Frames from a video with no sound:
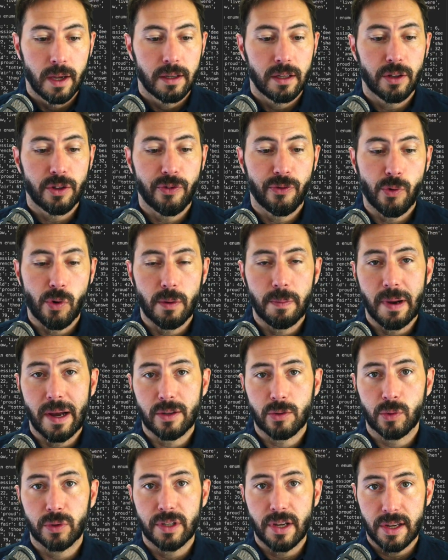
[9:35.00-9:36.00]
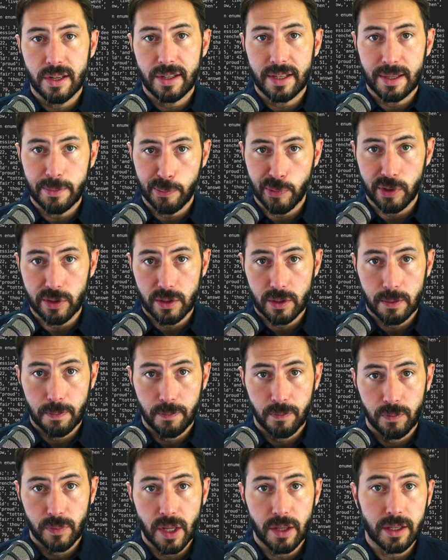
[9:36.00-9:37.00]
Now the forward pass will take in the inputs.
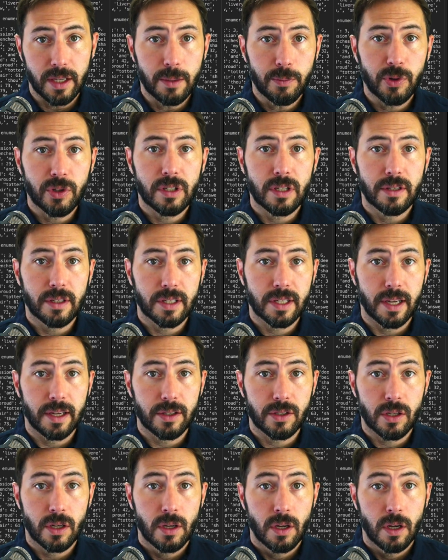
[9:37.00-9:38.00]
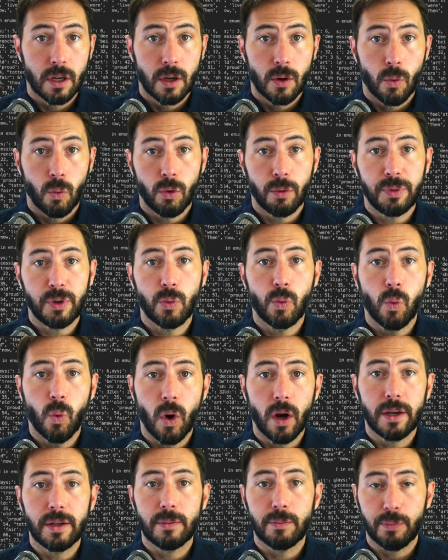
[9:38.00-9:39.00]
Now the inputs in this case will be
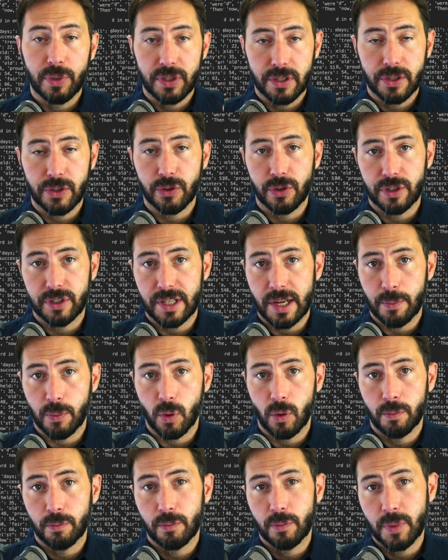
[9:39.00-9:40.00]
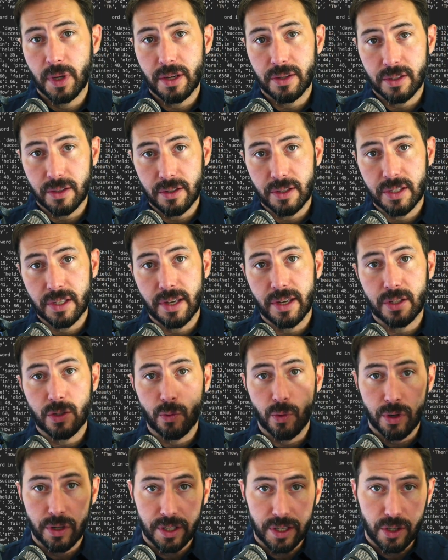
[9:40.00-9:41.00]
one particular example, because in this case,
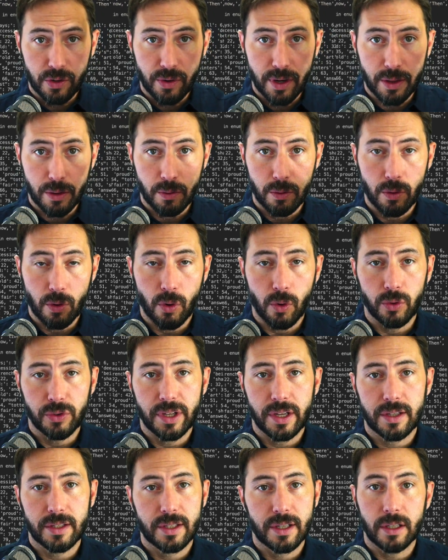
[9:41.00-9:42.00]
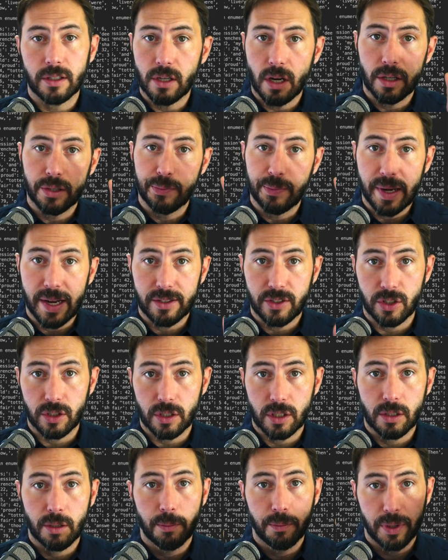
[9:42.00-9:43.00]
we're going to iterate through the whole data set, not in
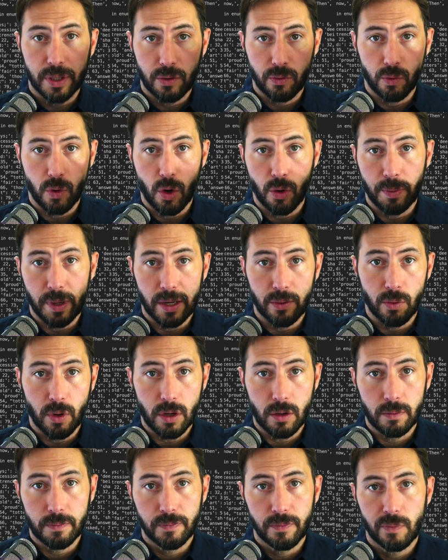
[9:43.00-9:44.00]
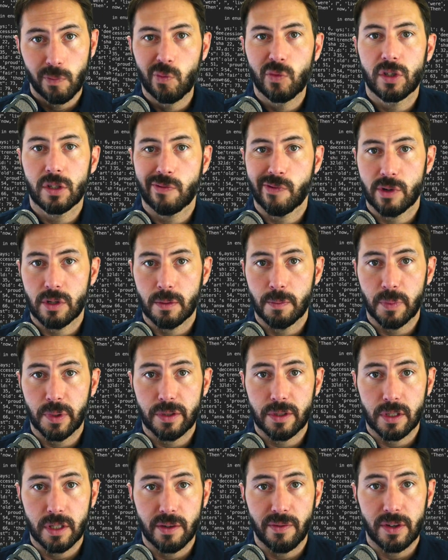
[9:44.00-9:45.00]
batches, but in row by row, just for
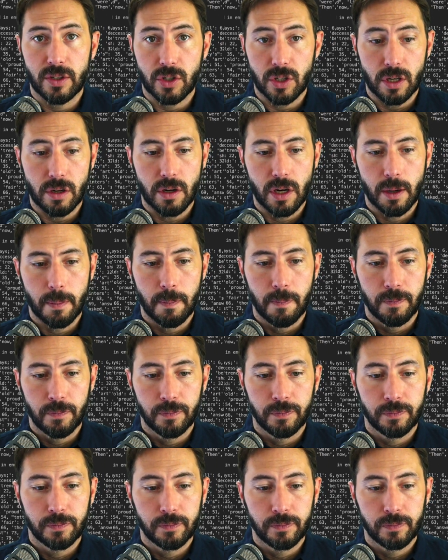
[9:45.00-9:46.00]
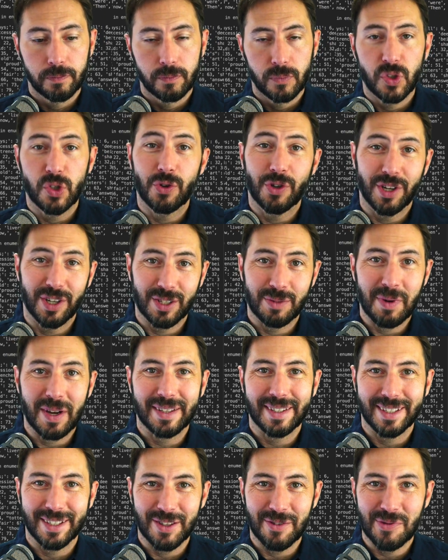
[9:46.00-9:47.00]
simplicity of engineering. So you can expect
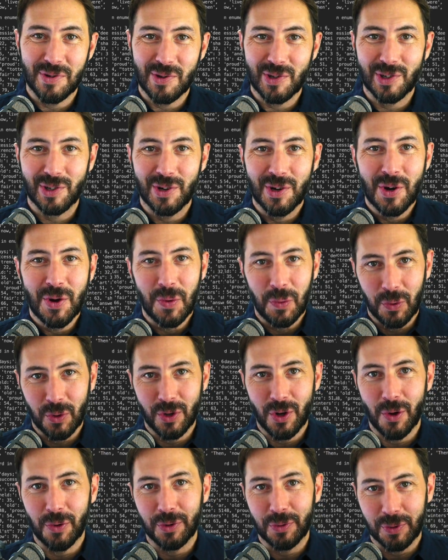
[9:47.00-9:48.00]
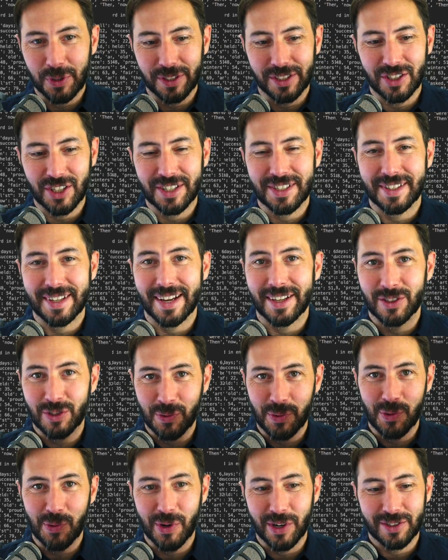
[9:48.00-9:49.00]
that in the future, we'll go and we'll adjust that. So
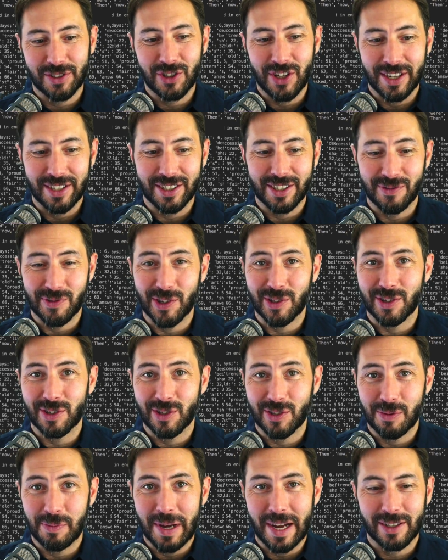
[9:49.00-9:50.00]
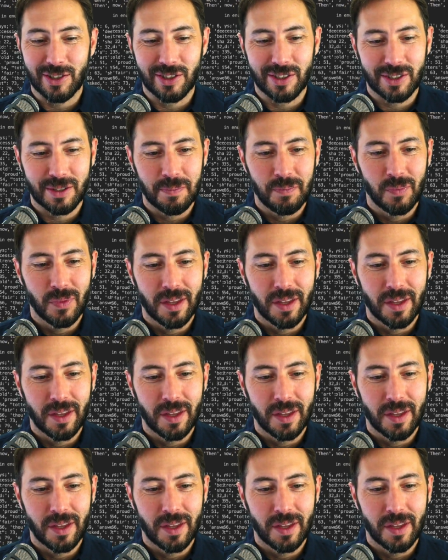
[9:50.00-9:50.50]
we work chain, convert this to batches.